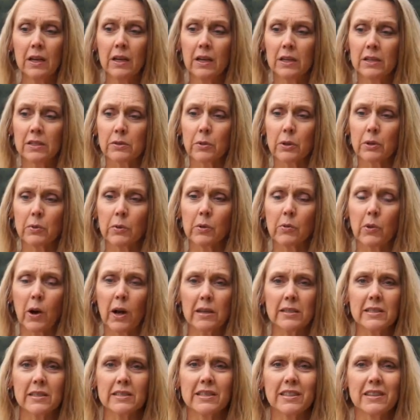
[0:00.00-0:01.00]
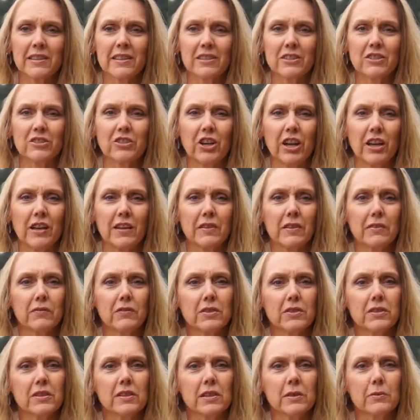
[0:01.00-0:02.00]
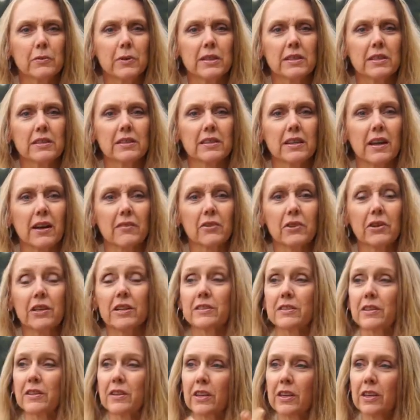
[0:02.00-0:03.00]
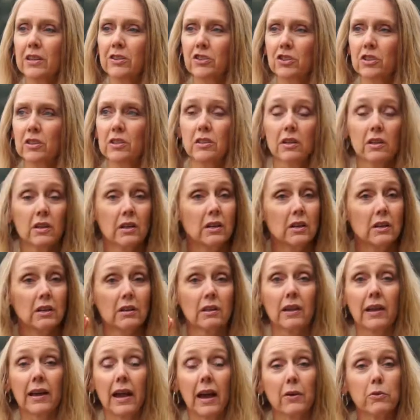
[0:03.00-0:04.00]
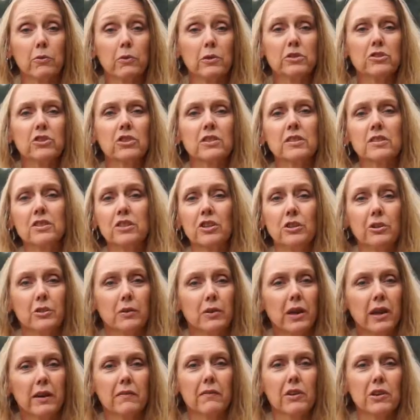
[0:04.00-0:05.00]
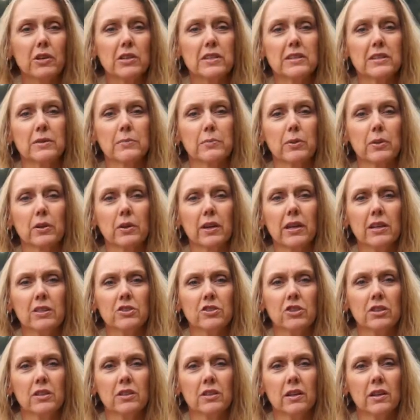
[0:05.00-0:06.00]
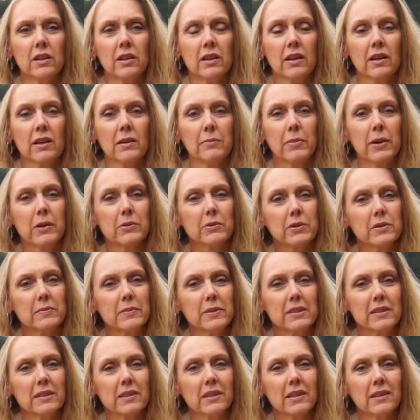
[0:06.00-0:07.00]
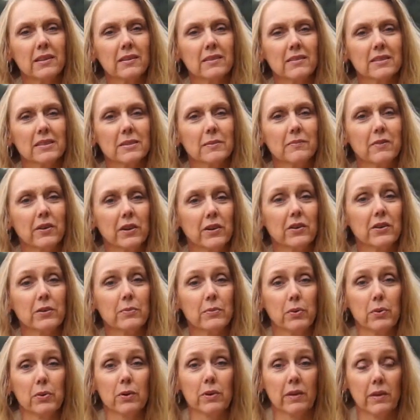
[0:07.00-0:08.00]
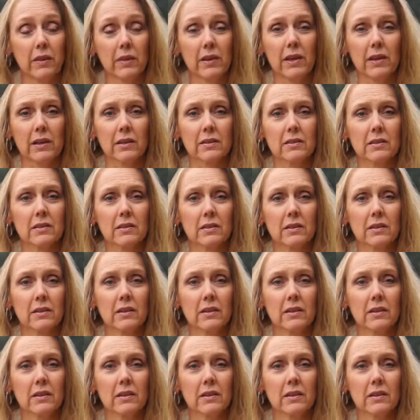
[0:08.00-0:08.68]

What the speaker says: So when we walked into this chain, the first thing we discovered is the kitchen layout was just a very simple kitchen, but it was missing some very important things.